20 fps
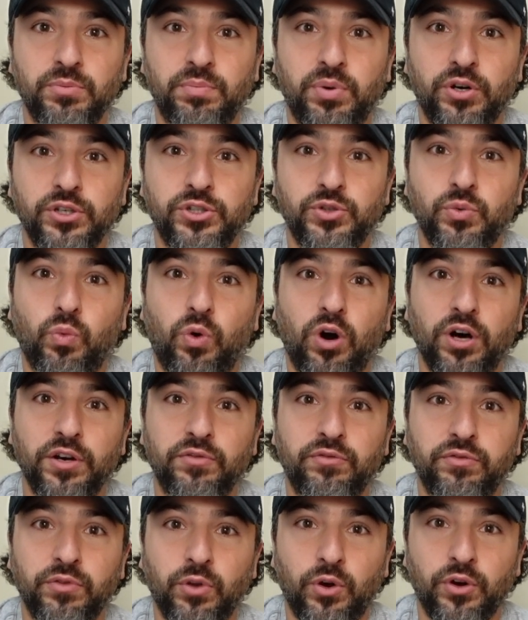Bush won
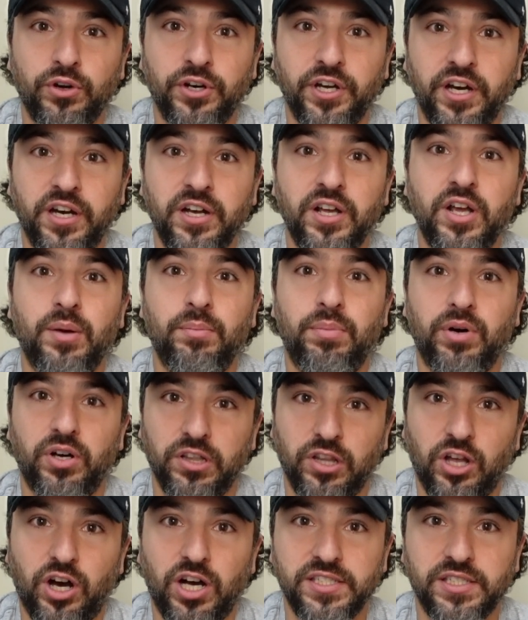Florida but
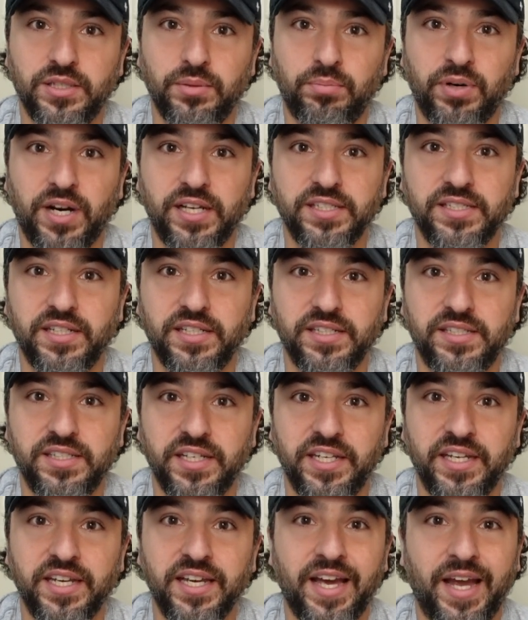lost the
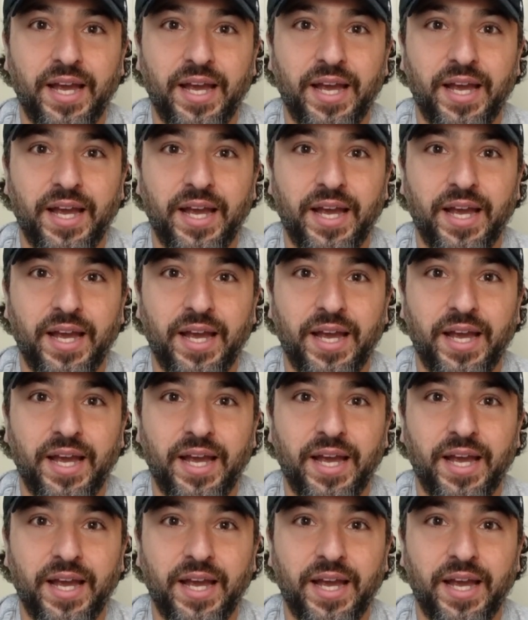presidency.